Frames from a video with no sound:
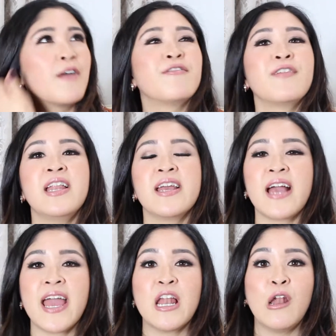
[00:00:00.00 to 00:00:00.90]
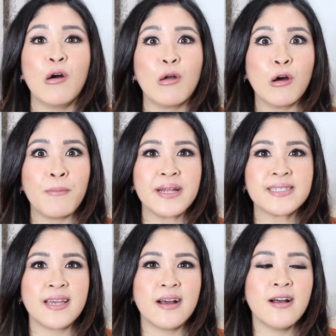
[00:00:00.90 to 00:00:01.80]
I'm feeling a lot, lot
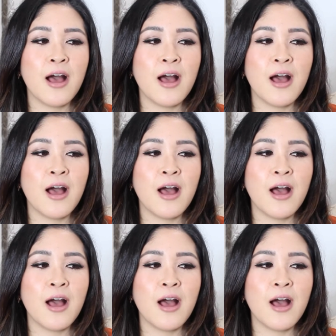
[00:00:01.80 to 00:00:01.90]
better.